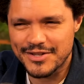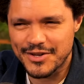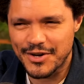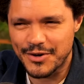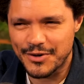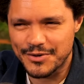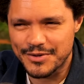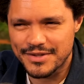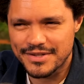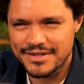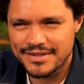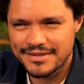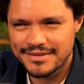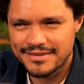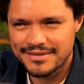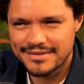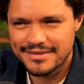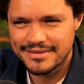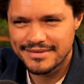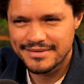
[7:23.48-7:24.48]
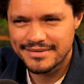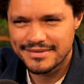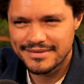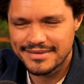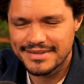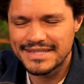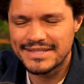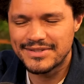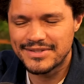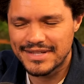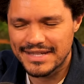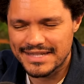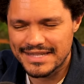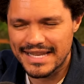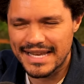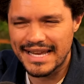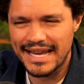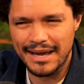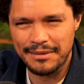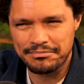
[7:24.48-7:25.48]
this yeah. goes. Yeah. You know,
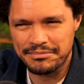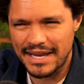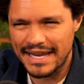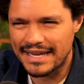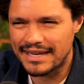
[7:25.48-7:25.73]
next thing I'm